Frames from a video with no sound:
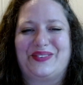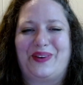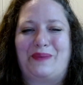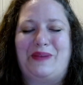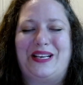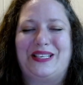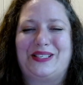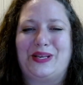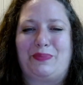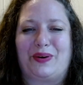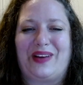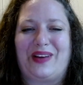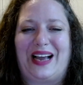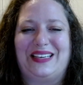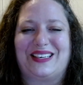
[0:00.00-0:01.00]
from his
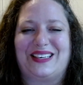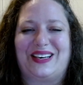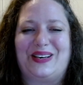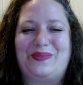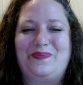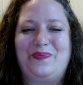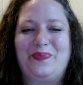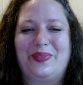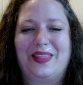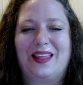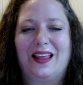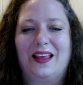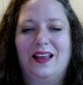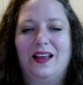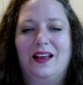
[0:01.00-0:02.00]
supervisor.
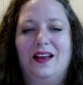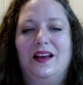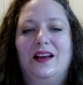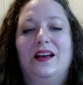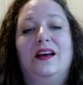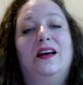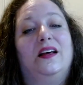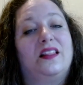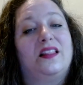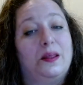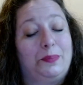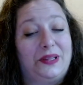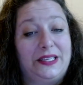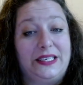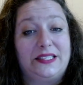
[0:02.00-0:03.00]
The
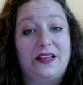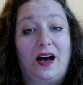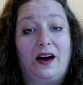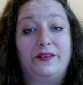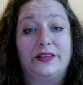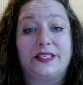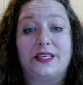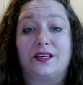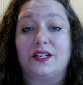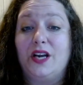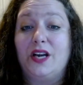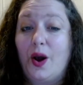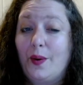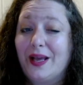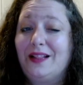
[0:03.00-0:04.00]
police officer
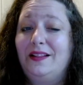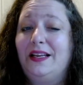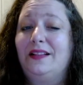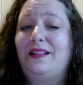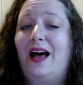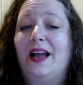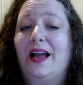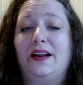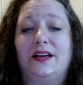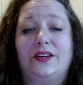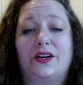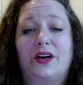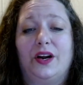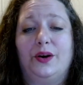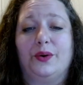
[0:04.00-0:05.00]
knowingly lied
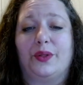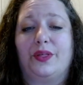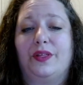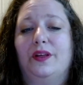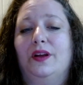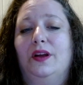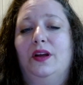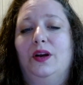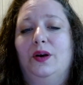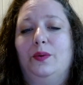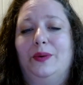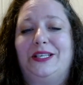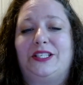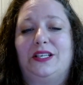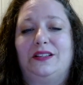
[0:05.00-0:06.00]
under oath,
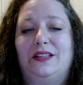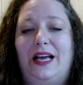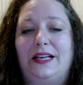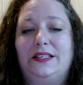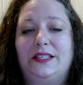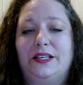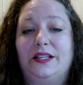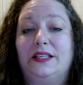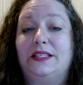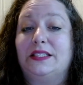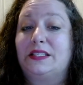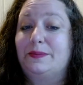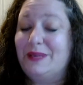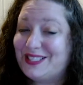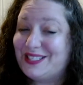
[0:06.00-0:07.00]
which led to the
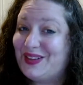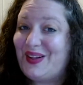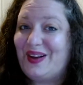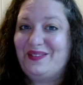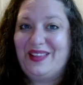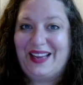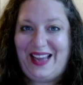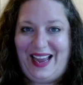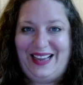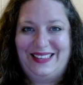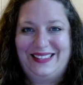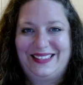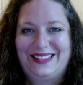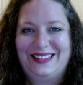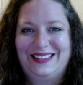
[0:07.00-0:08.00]
dismissal of the
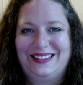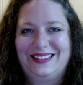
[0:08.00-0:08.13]
case.